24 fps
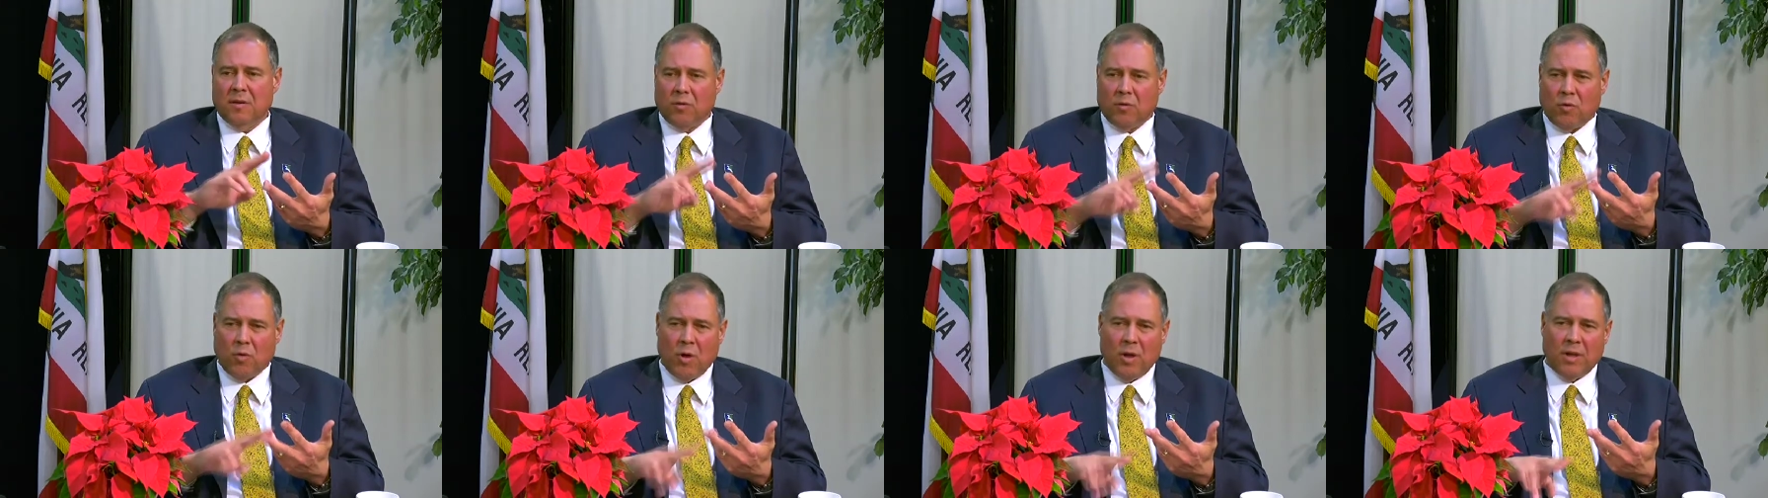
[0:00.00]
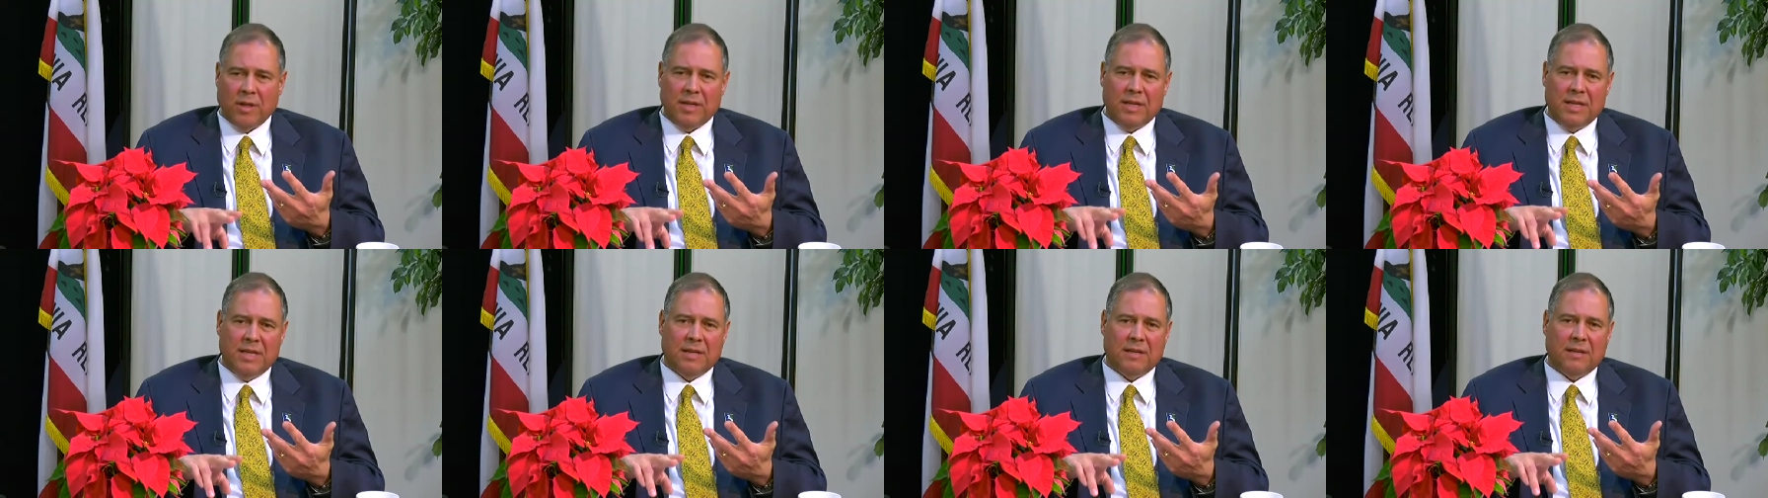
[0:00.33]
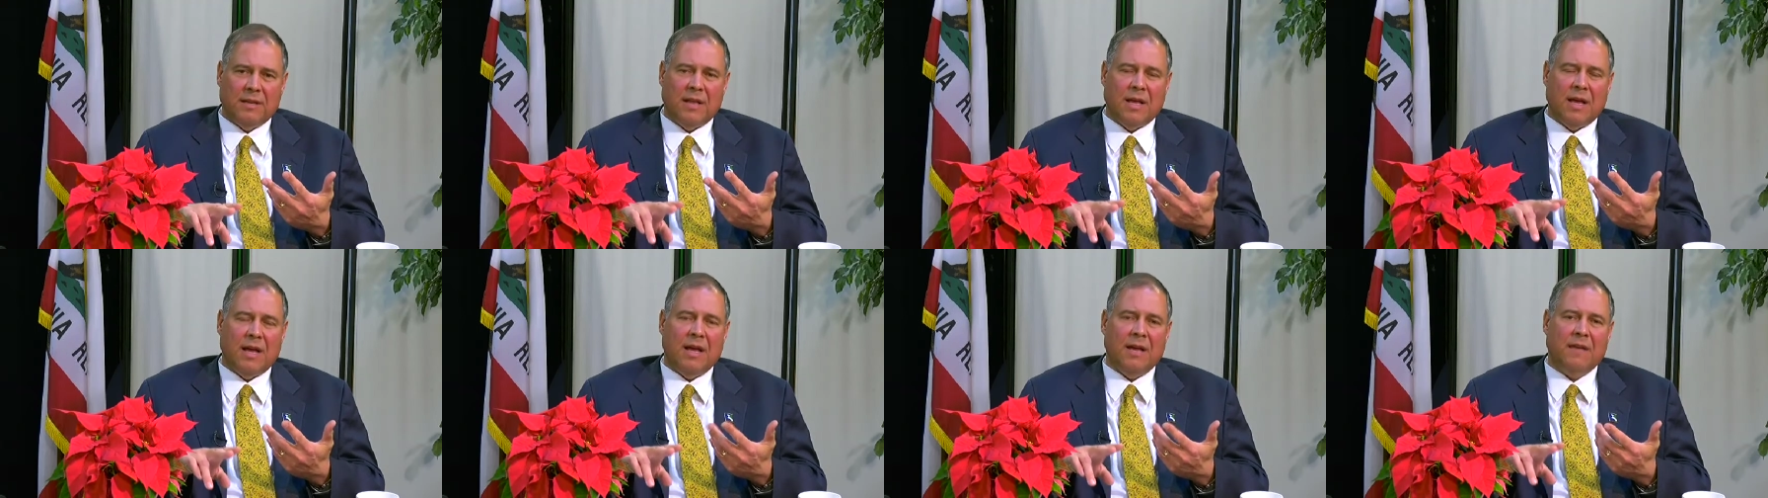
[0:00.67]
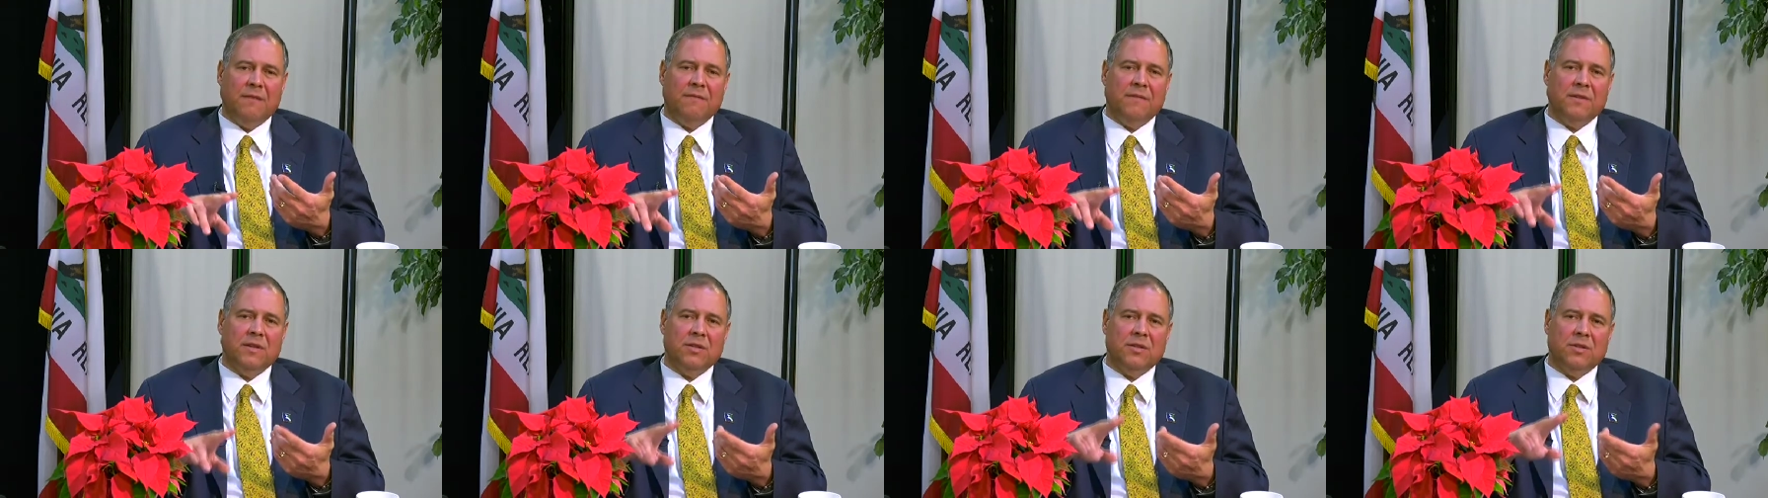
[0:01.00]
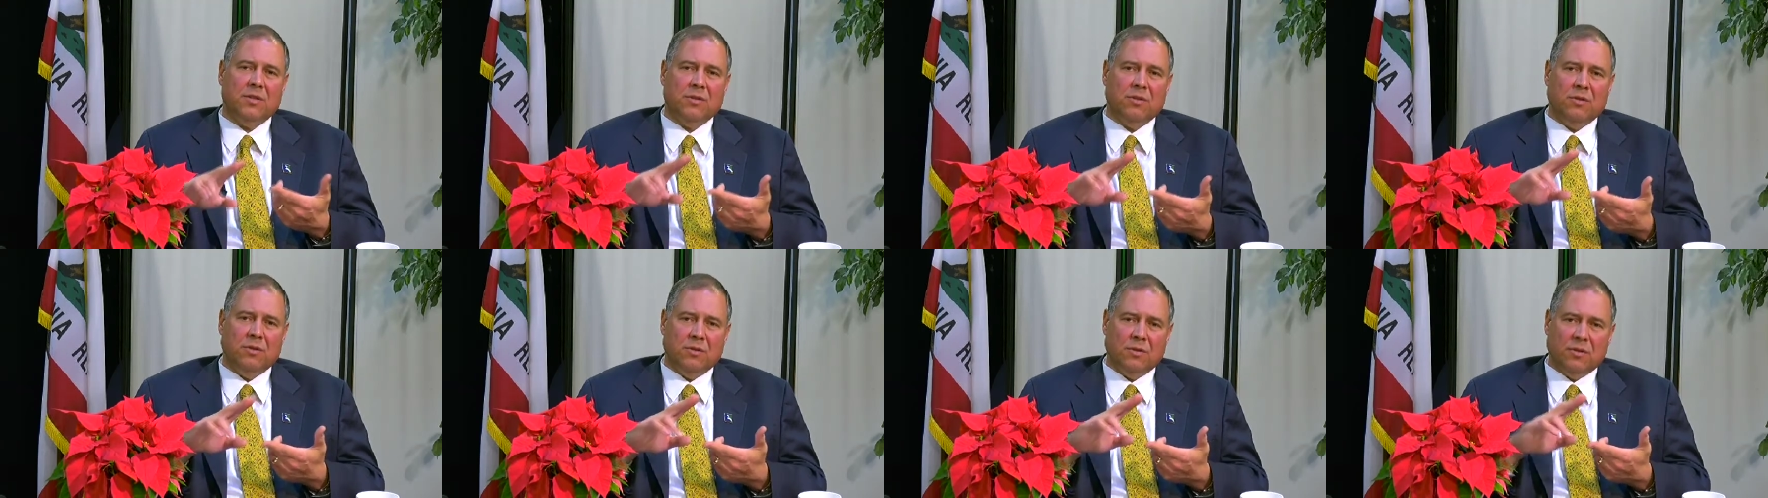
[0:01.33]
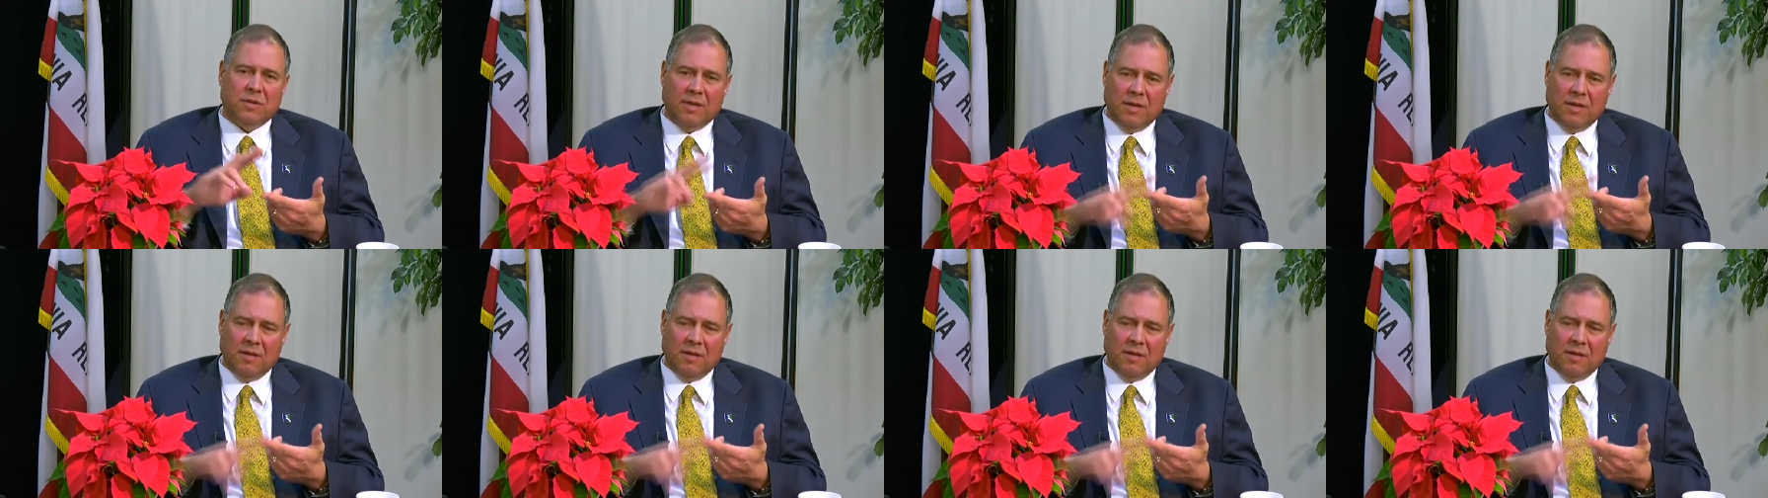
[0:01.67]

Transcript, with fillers: quality of life issues,